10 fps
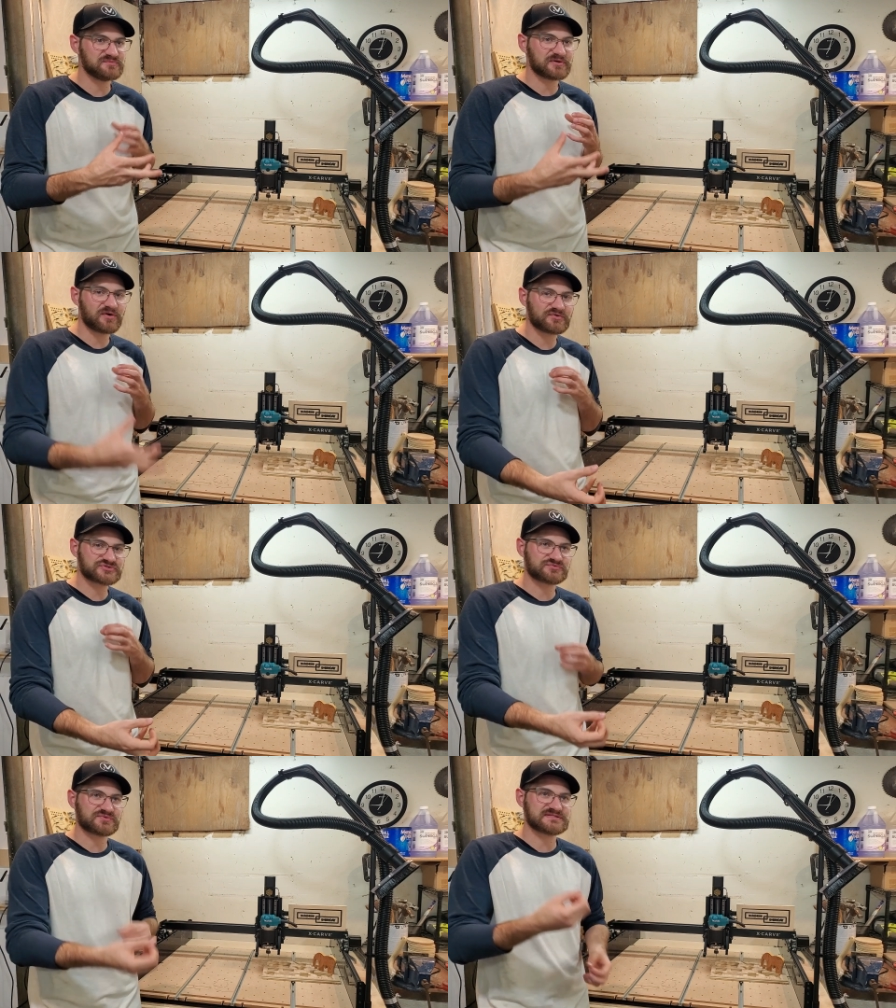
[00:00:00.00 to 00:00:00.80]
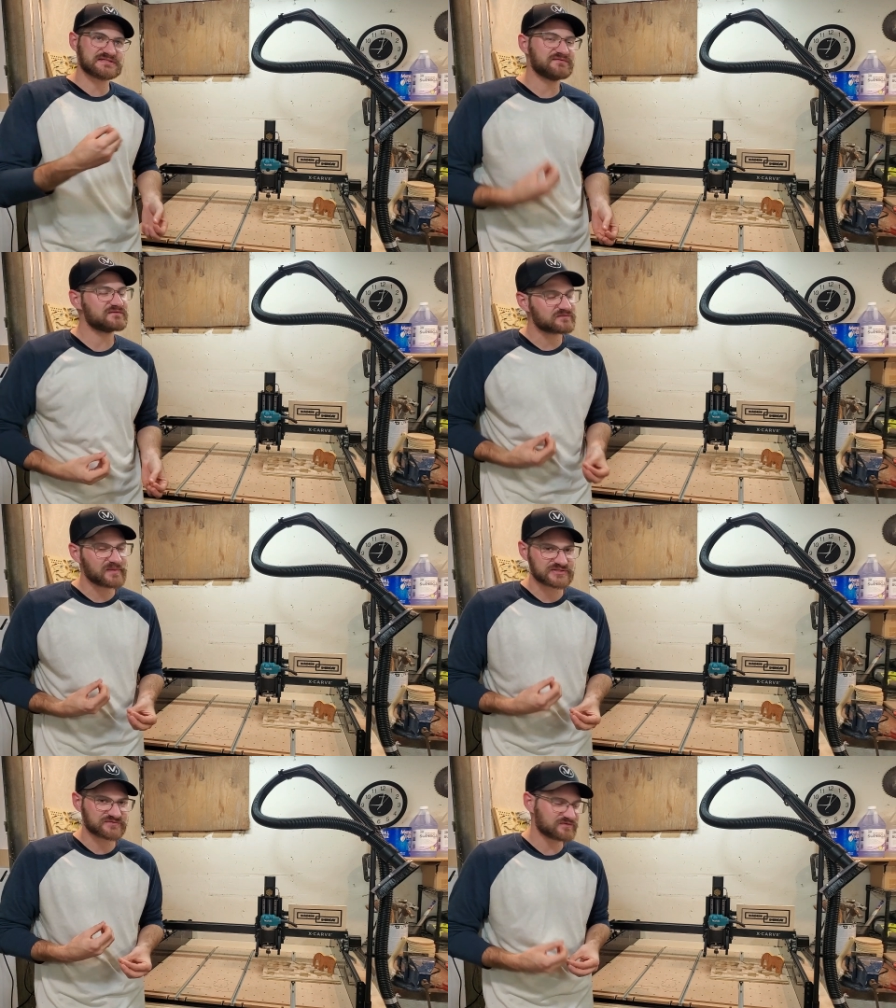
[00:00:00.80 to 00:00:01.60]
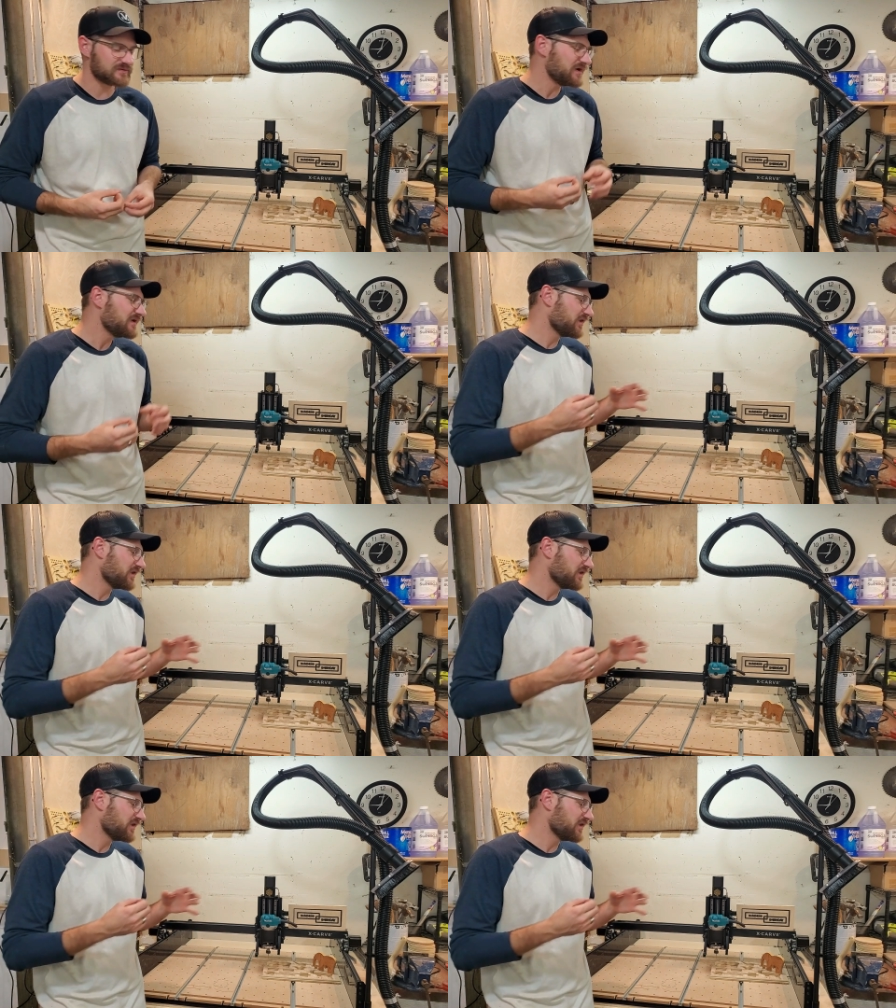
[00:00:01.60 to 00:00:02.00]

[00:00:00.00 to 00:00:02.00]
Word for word: but also receive information from